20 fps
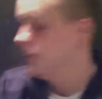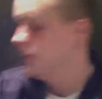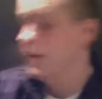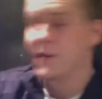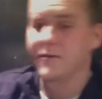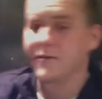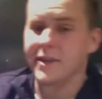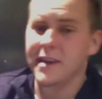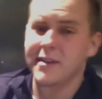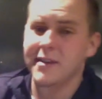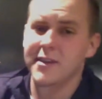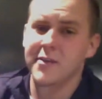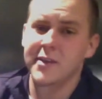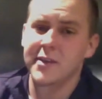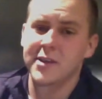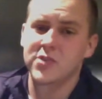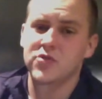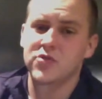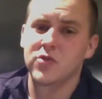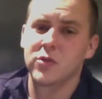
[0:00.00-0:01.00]
we have Nate
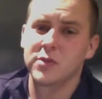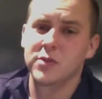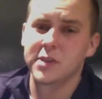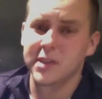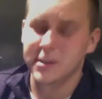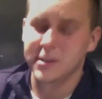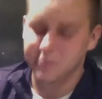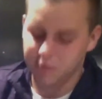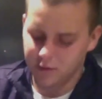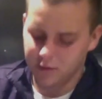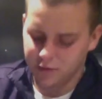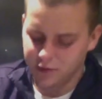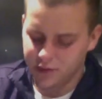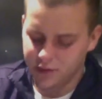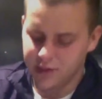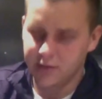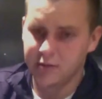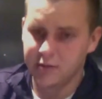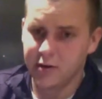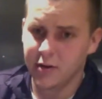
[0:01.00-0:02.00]
Theory and Trojan
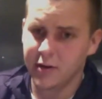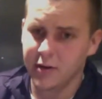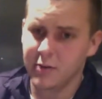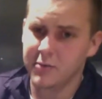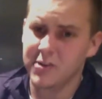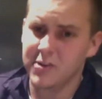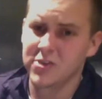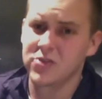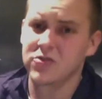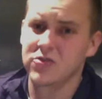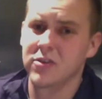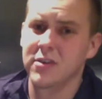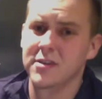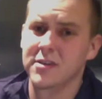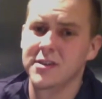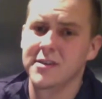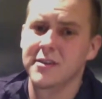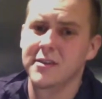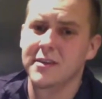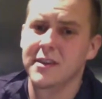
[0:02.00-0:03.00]
Explosion, already with a strong
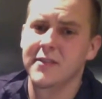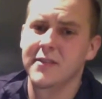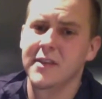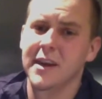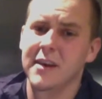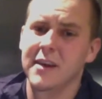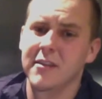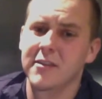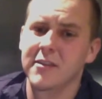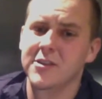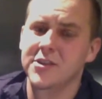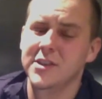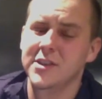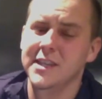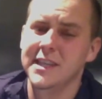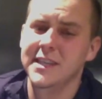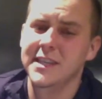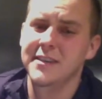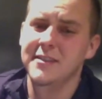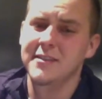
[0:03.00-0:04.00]
start. They've got
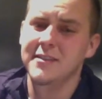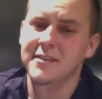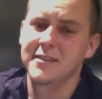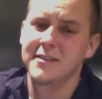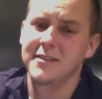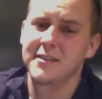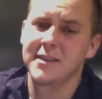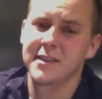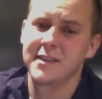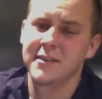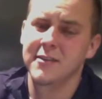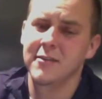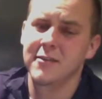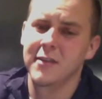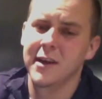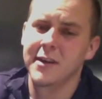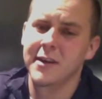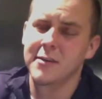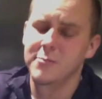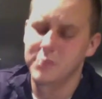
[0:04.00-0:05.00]
Argentina in their
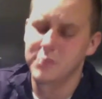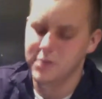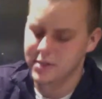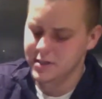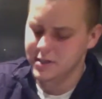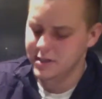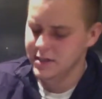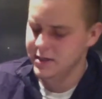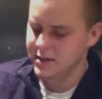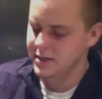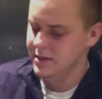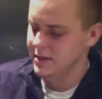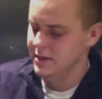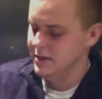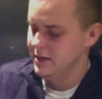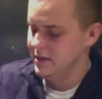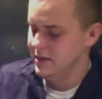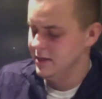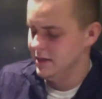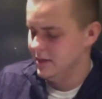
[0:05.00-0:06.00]
lineup.
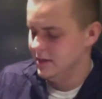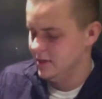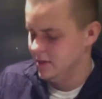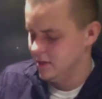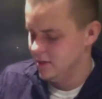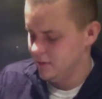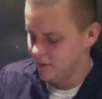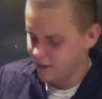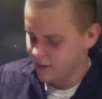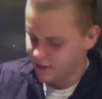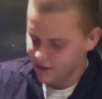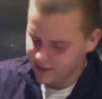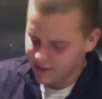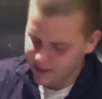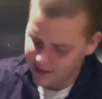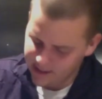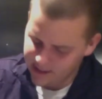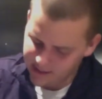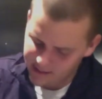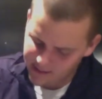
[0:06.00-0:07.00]
To
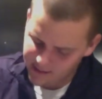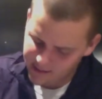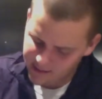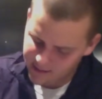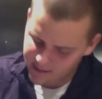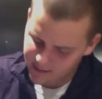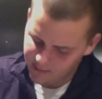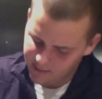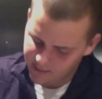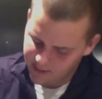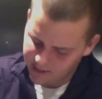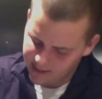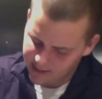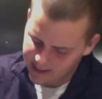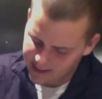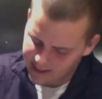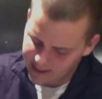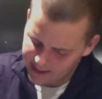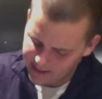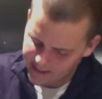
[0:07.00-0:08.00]
Argentina, they will
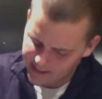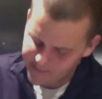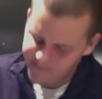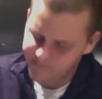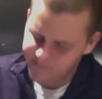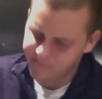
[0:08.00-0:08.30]
add